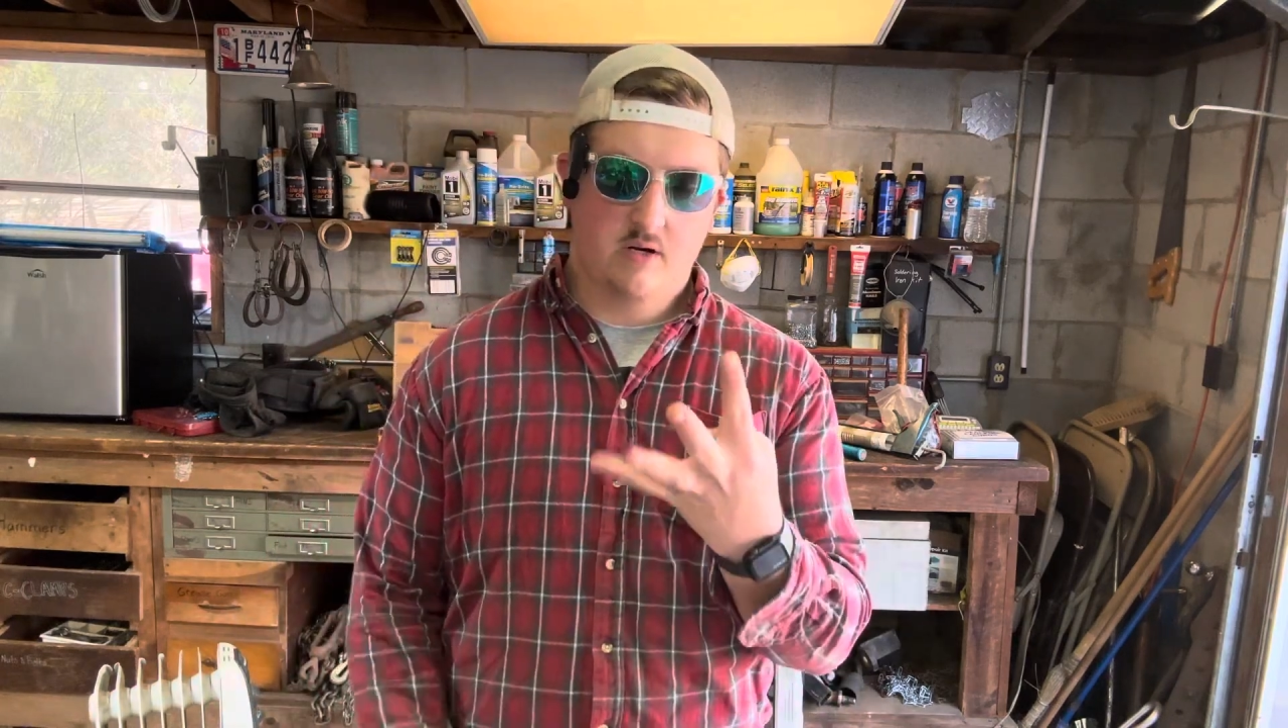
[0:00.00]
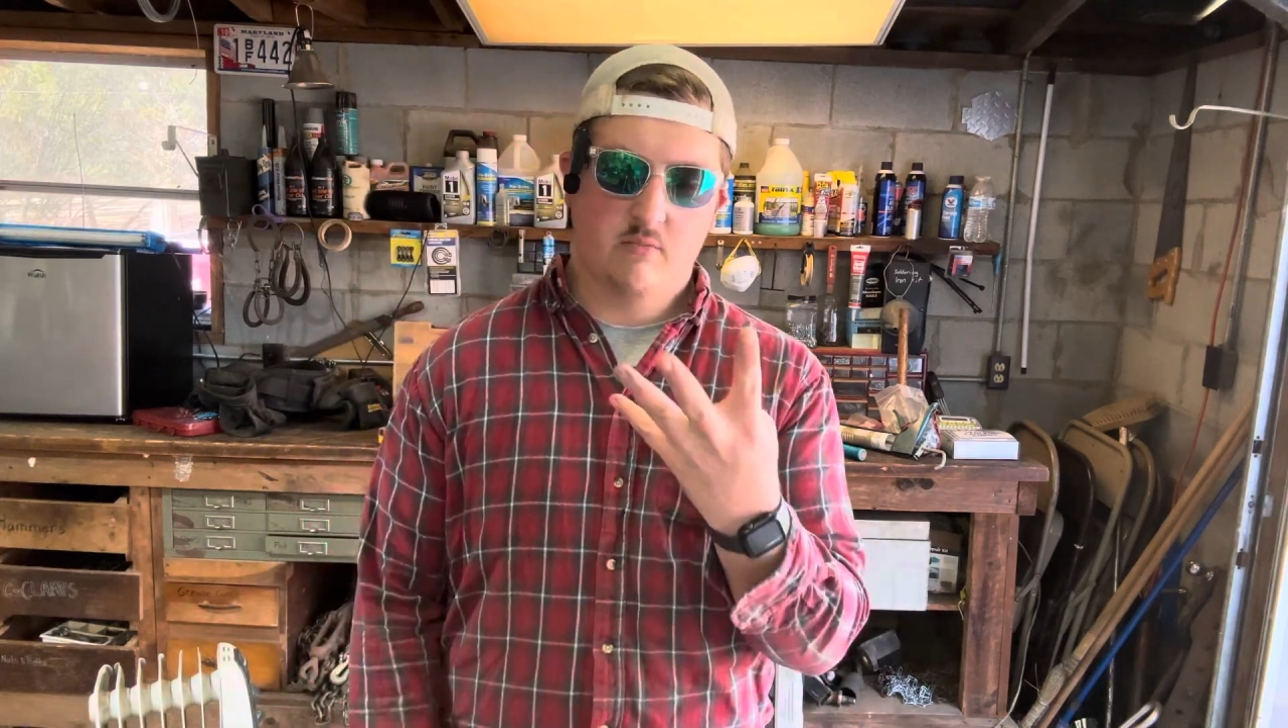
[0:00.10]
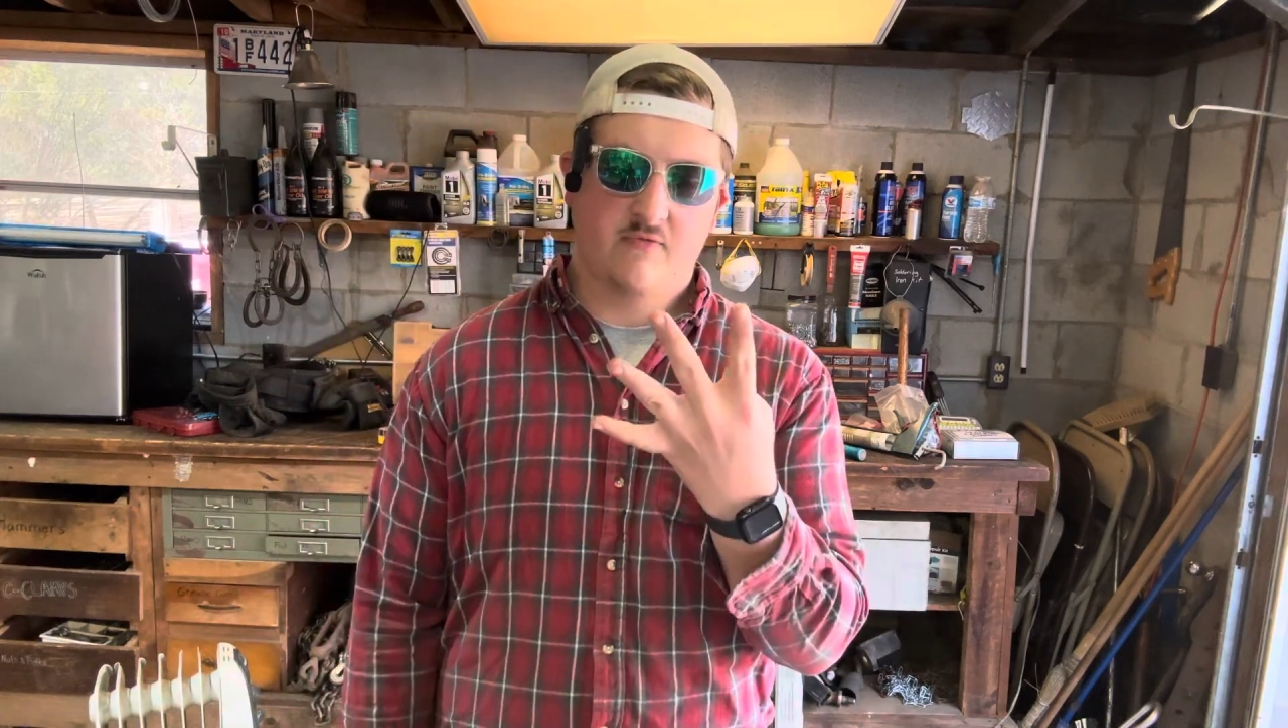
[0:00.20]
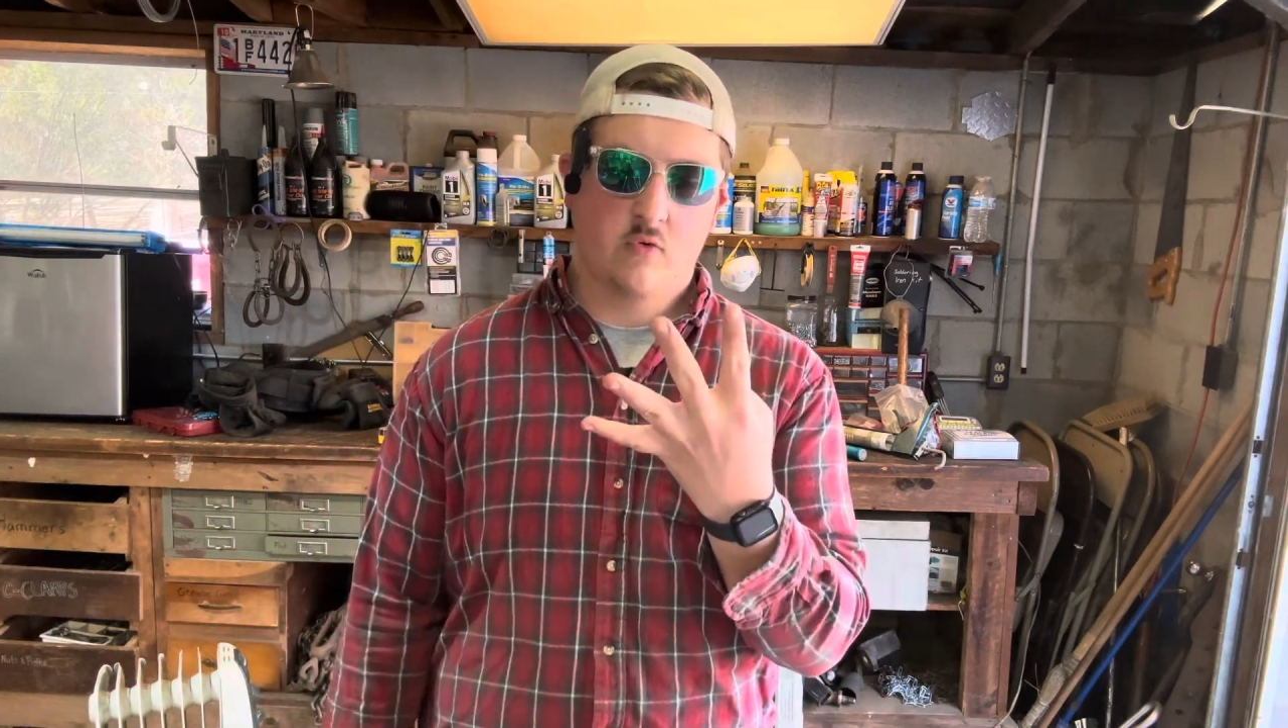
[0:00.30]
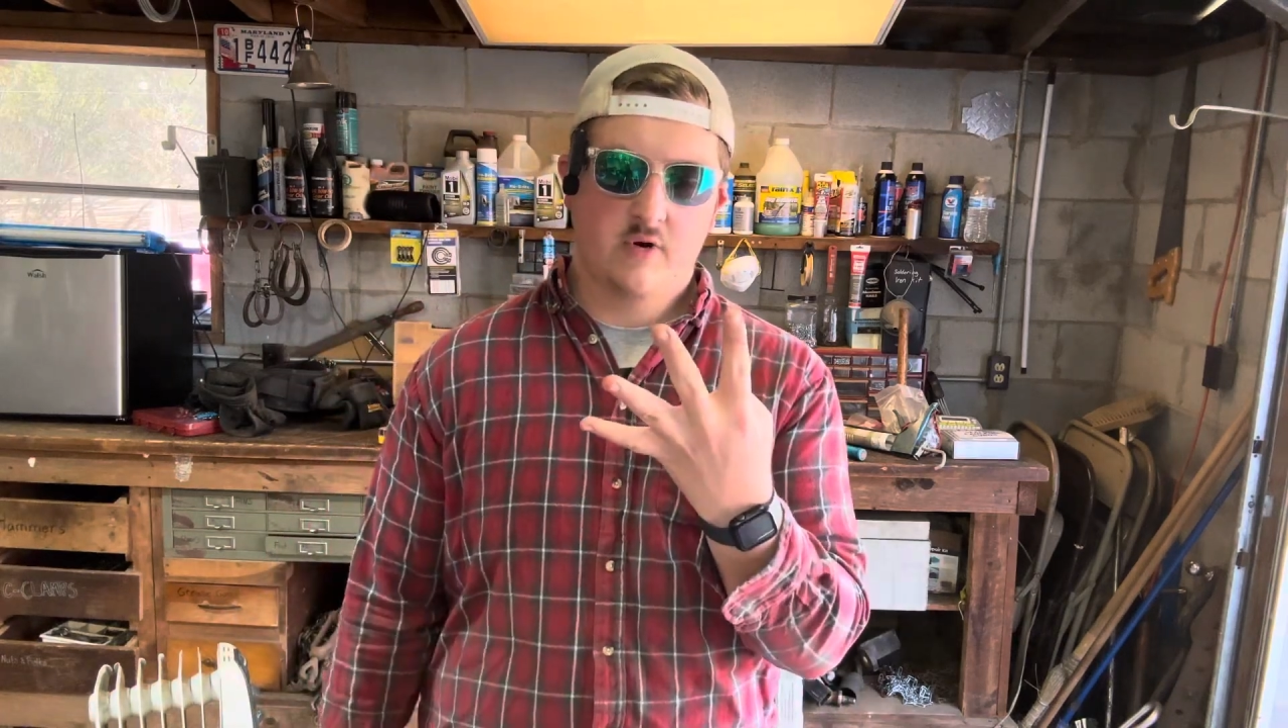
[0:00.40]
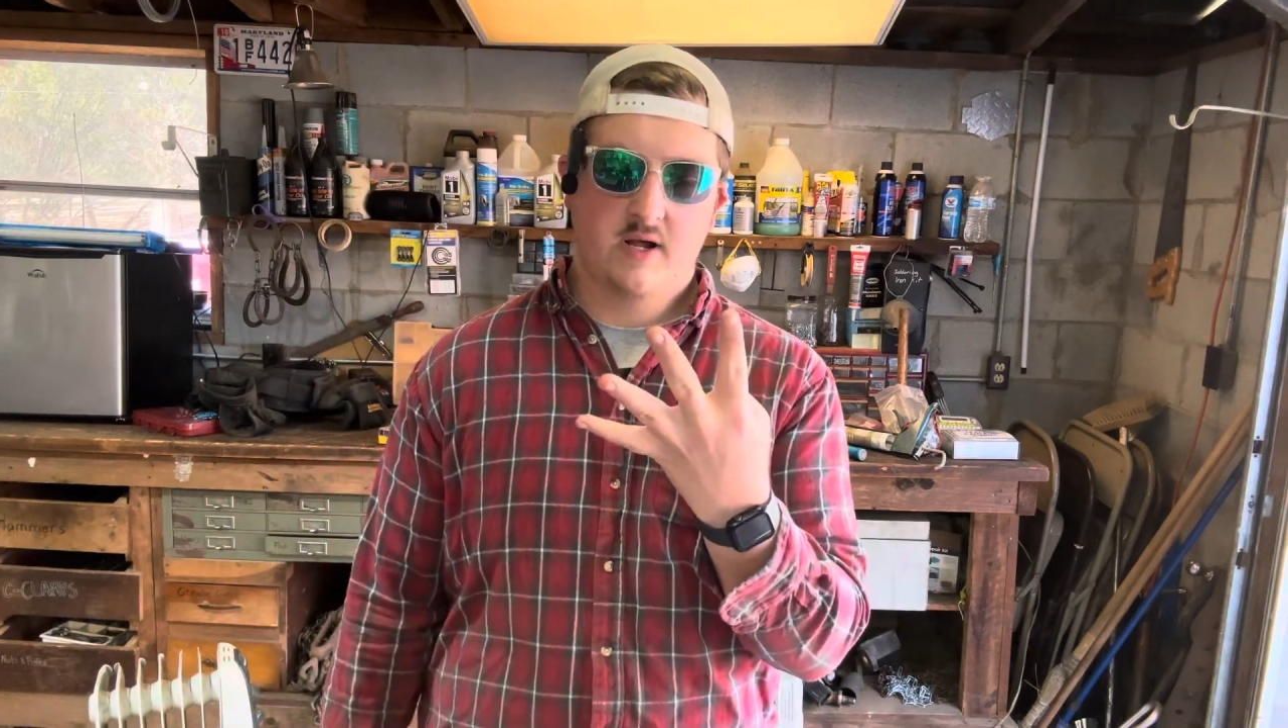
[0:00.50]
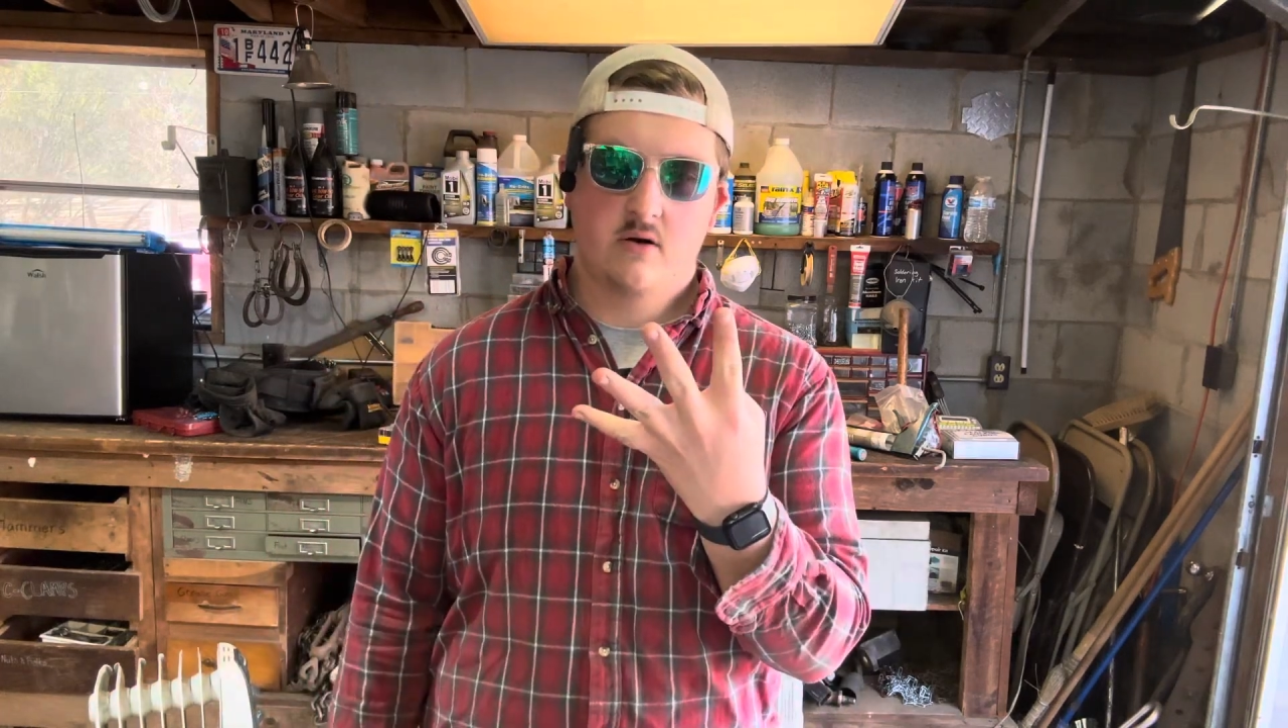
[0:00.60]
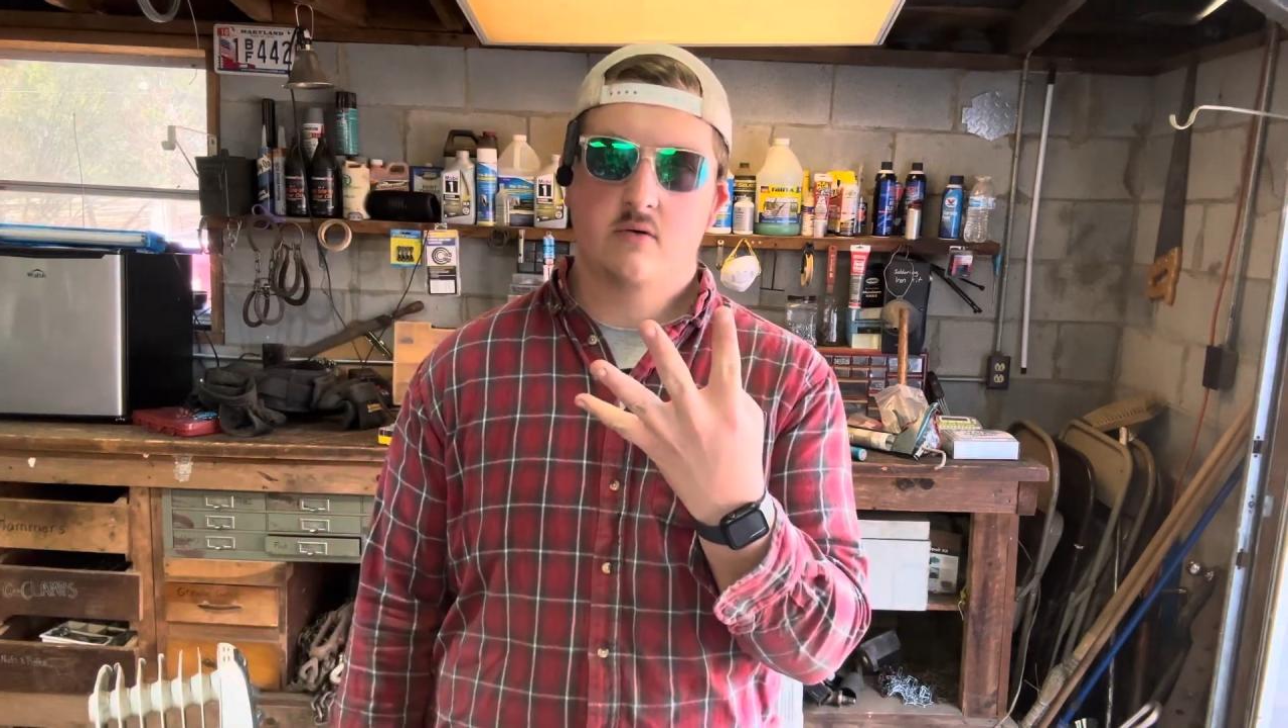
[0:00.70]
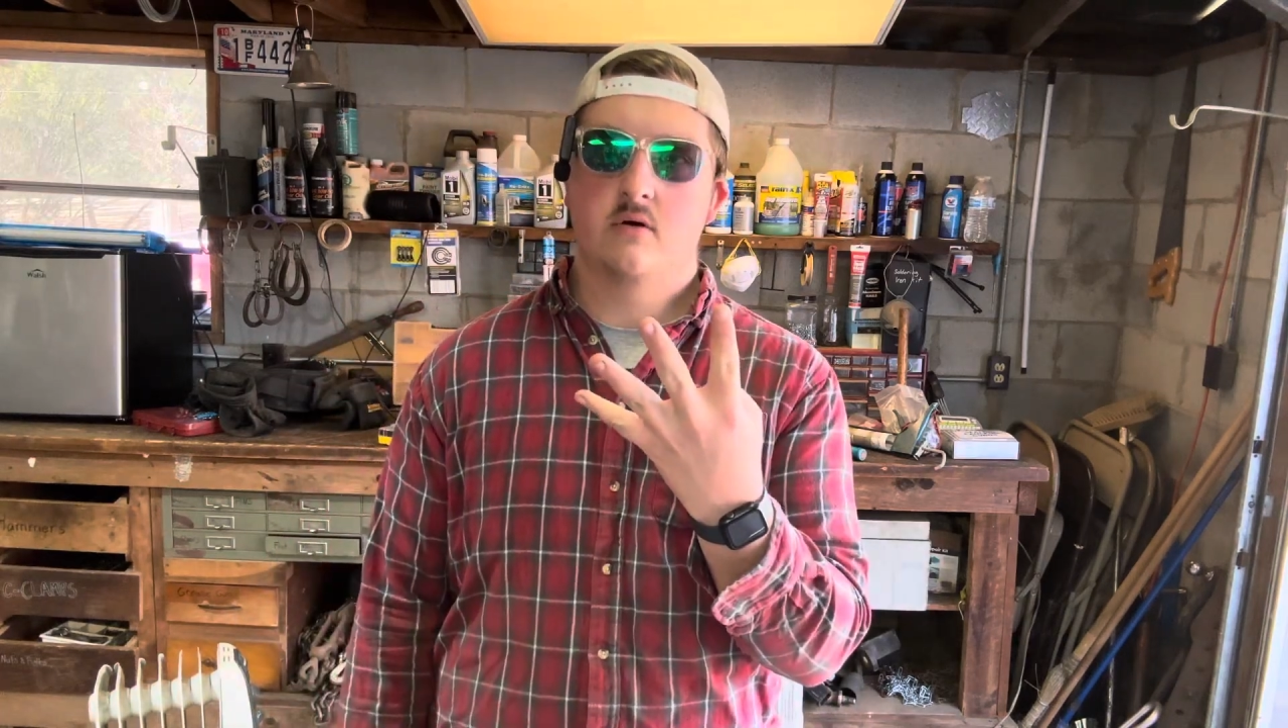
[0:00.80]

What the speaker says: number 4 now